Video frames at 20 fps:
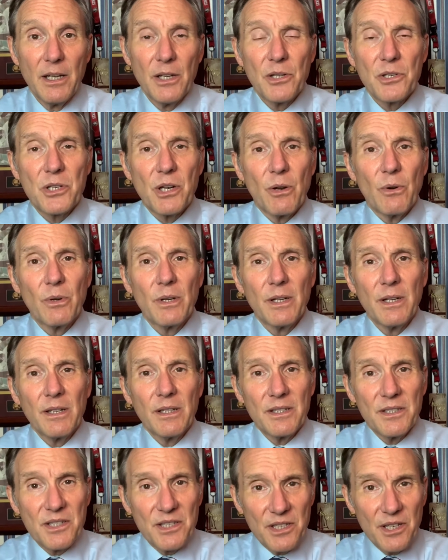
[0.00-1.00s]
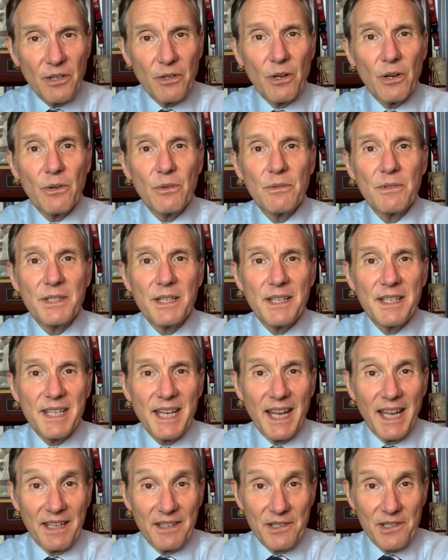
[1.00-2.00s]
So 0 to
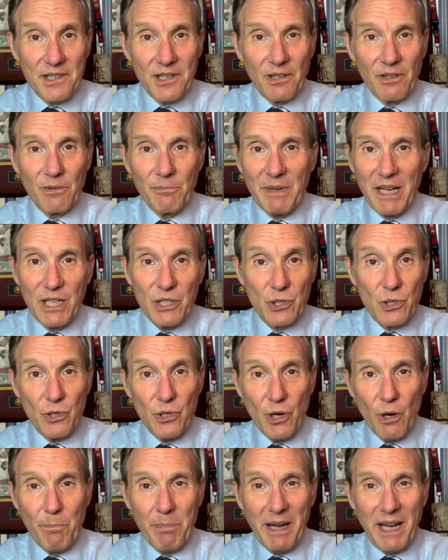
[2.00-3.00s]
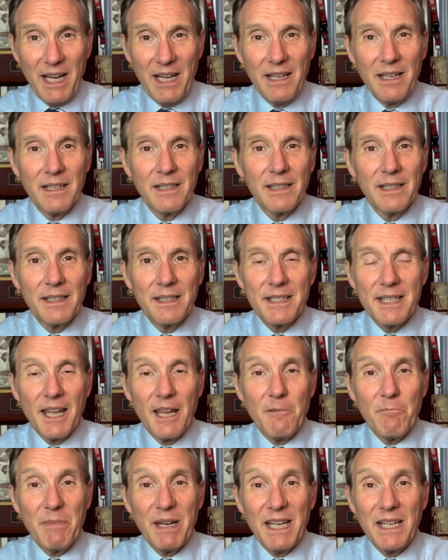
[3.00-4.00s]
10. 0 means no pain.
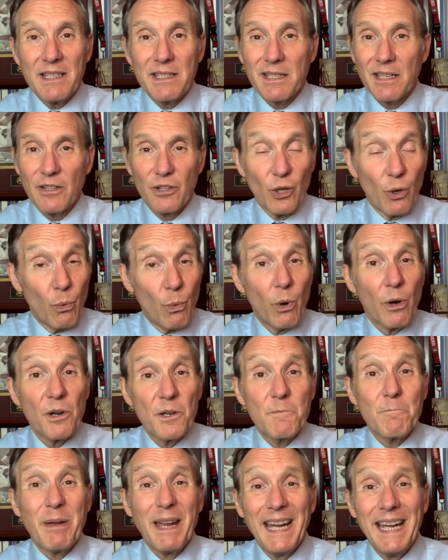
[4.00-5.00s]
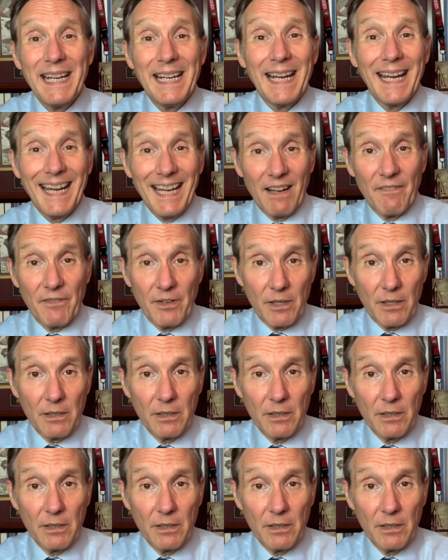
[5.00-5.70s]
10 means the worst pain ever.